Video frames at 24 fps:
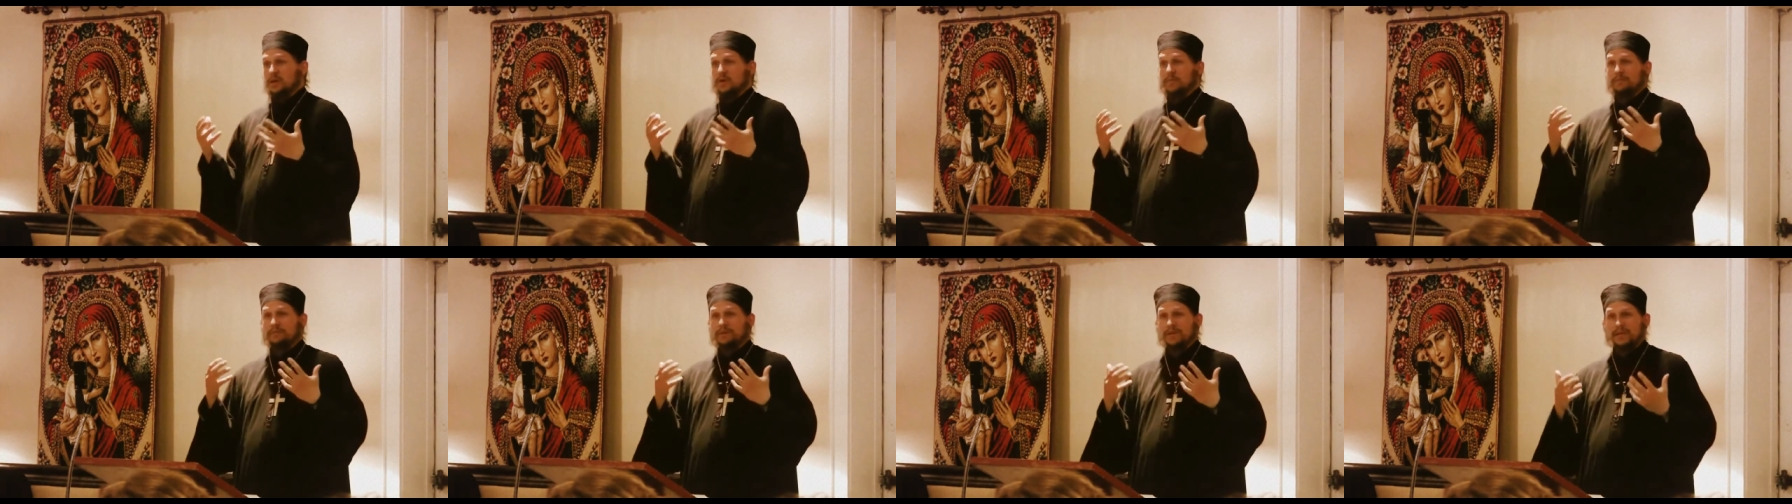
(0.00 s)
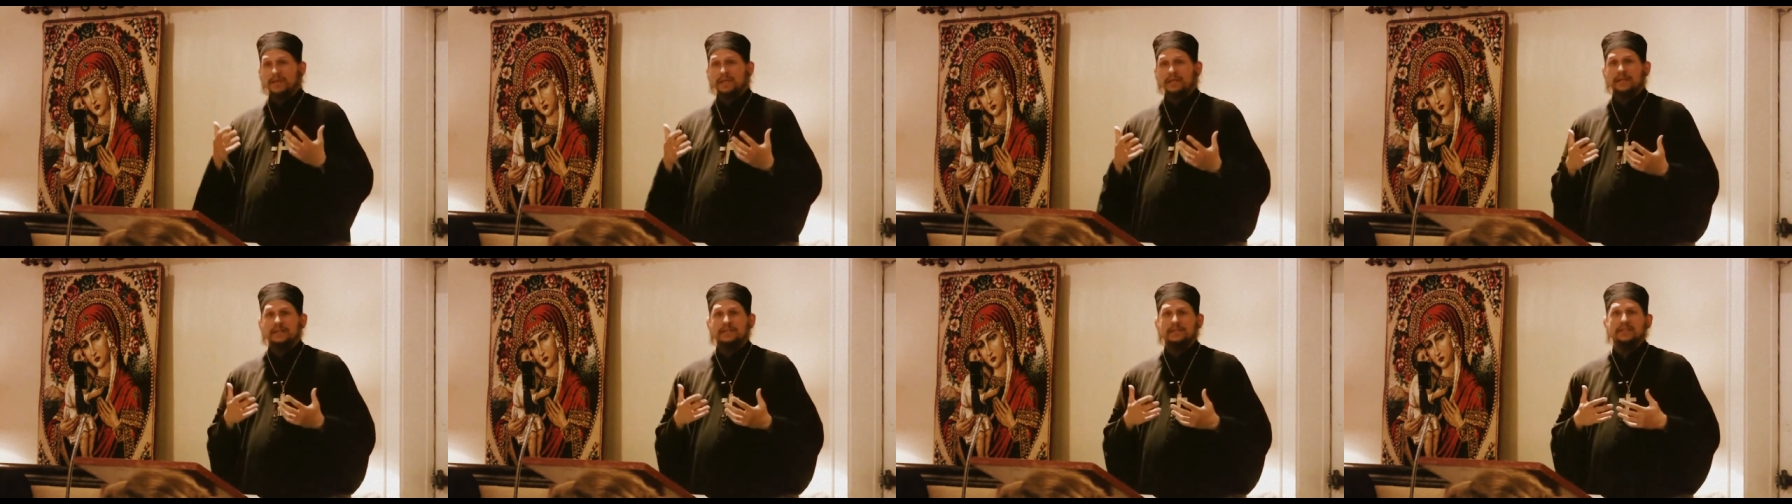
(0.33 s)

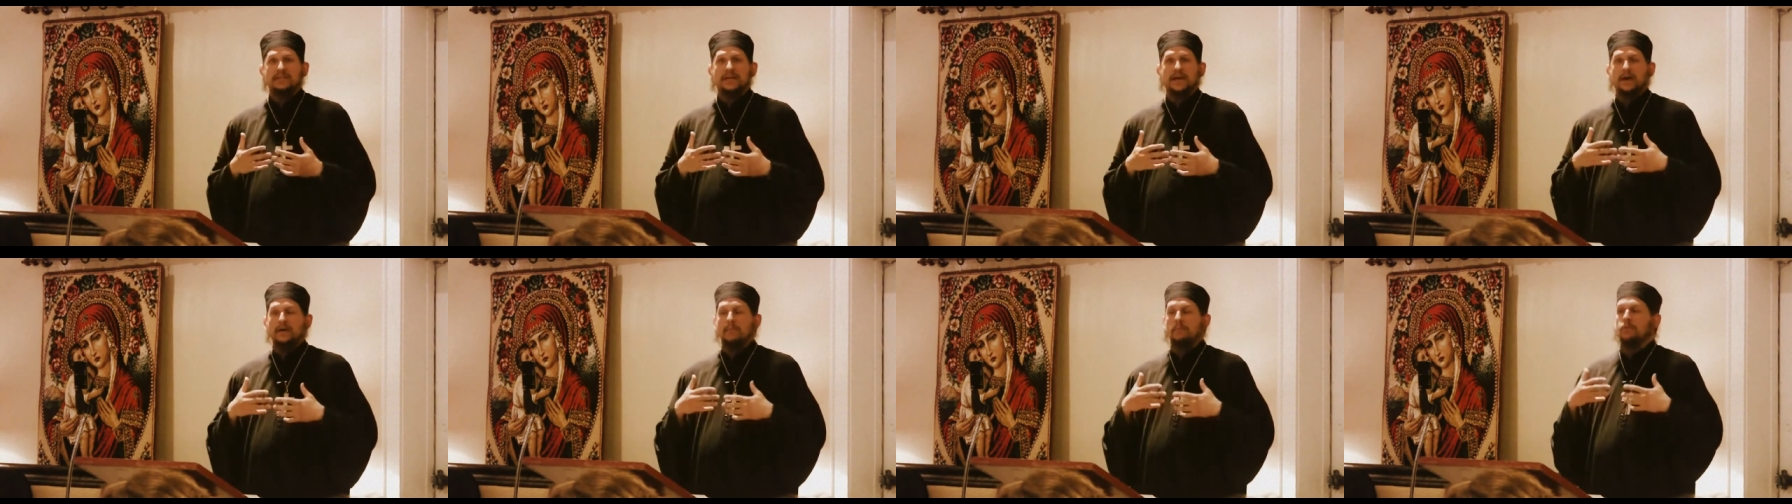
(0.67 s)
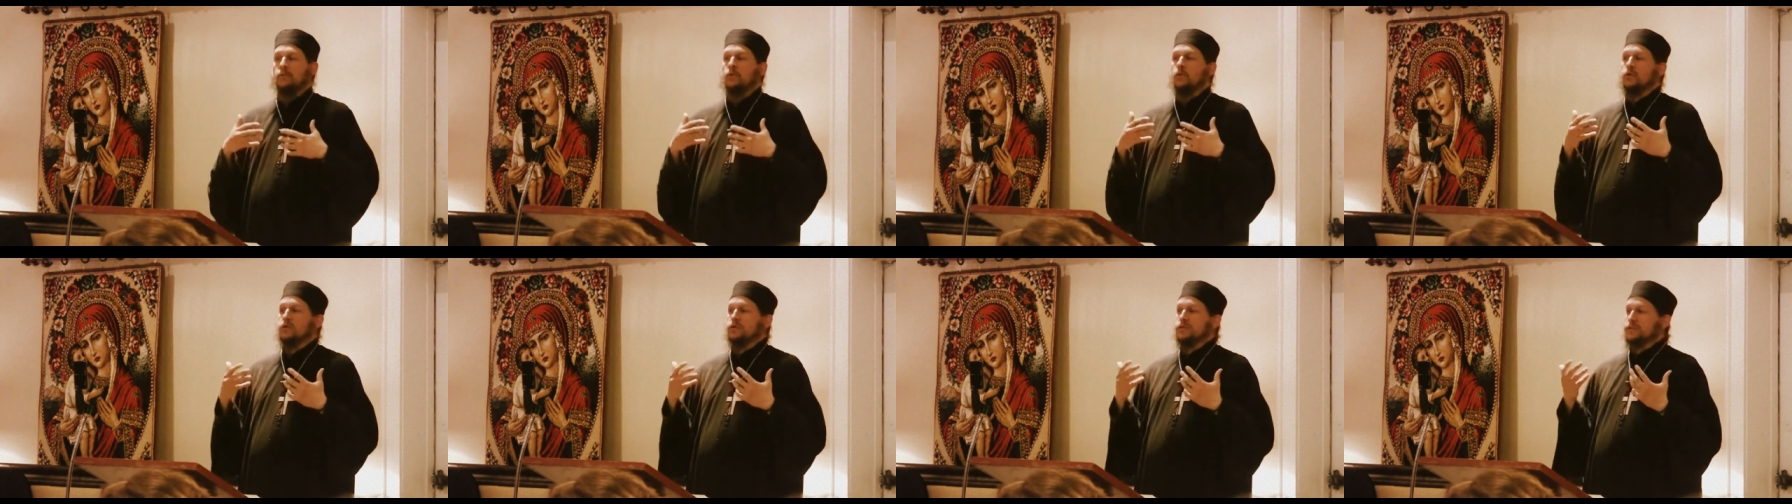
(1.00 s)
obedience, how
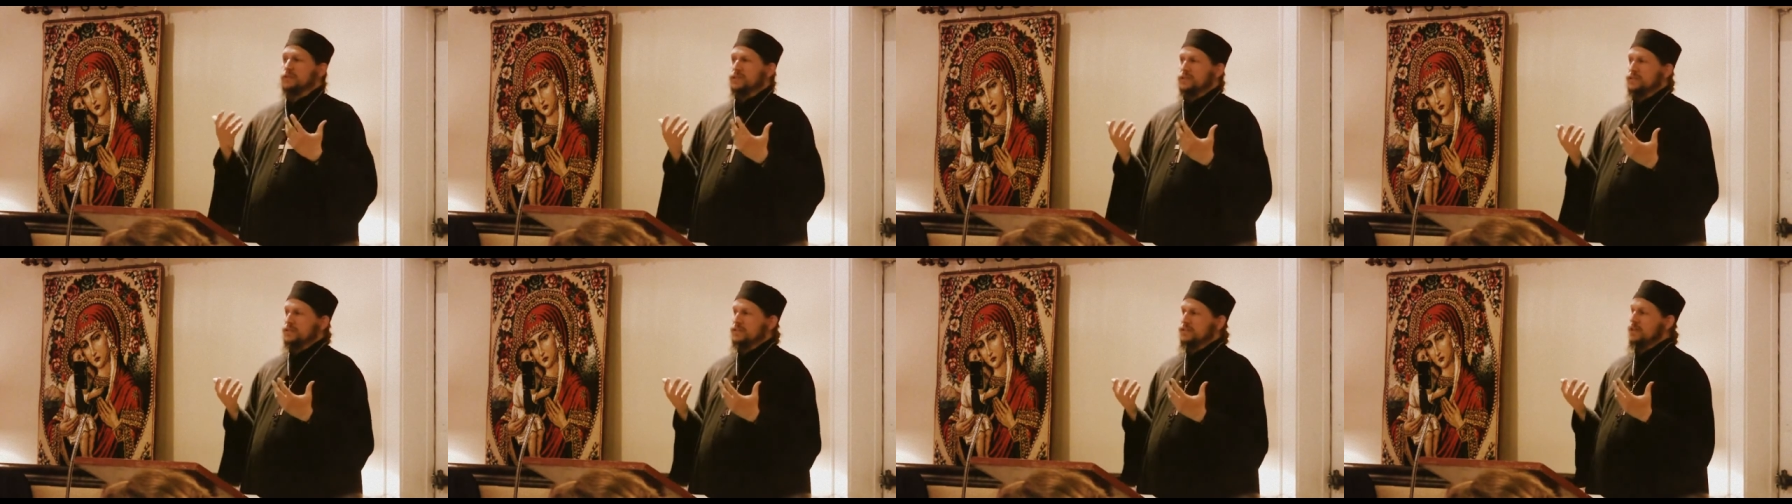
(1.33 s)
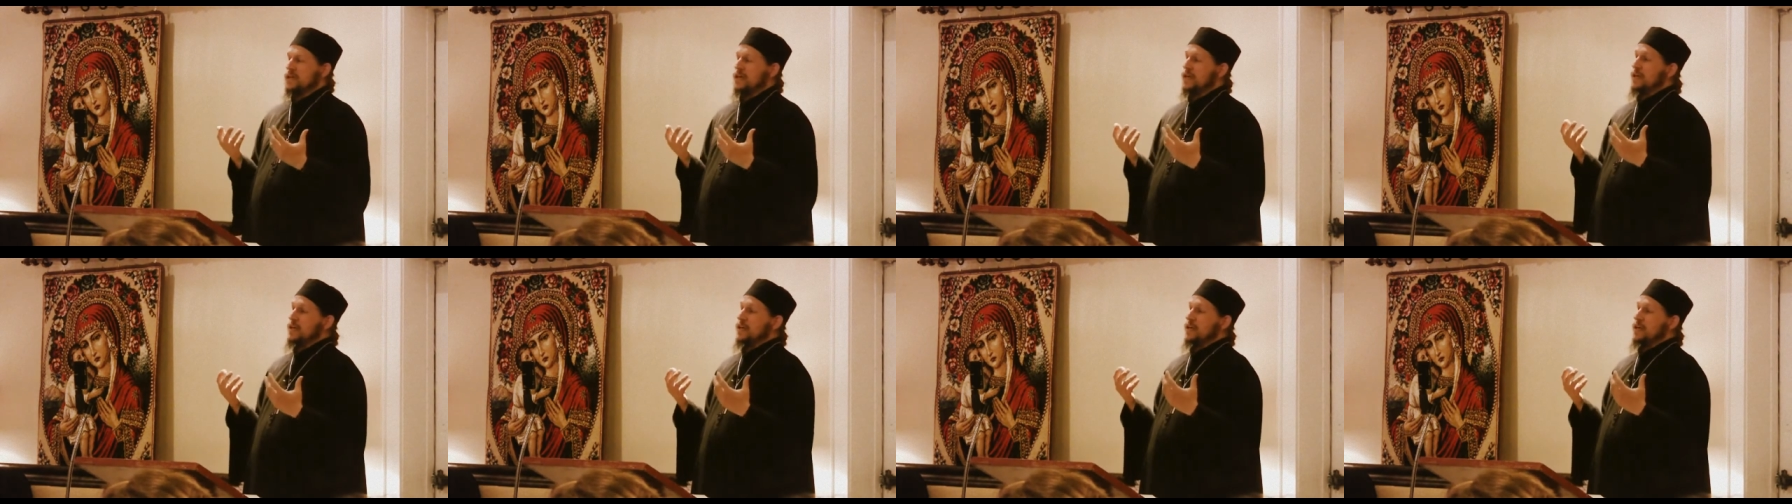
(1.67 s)
important it is,